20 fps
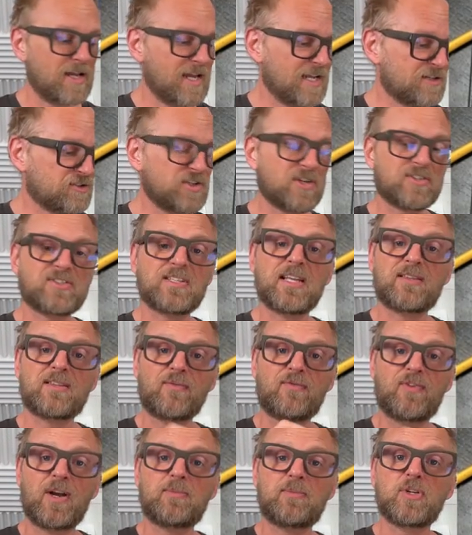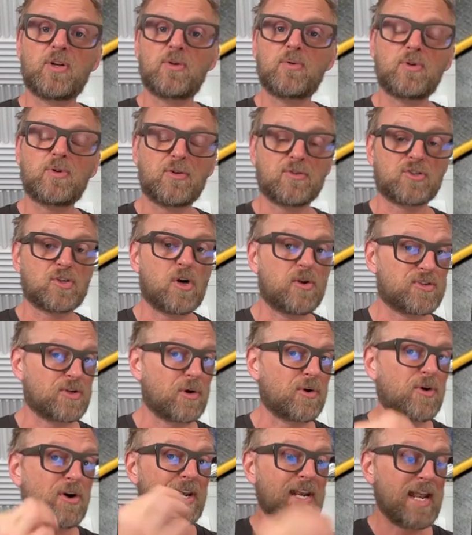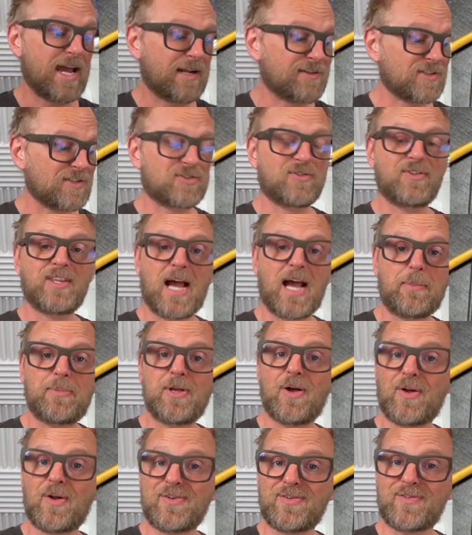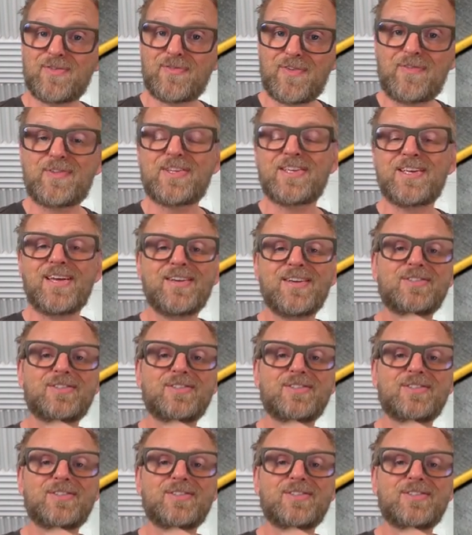It's just that the Frame Shot Uno is also connected to the ARRI,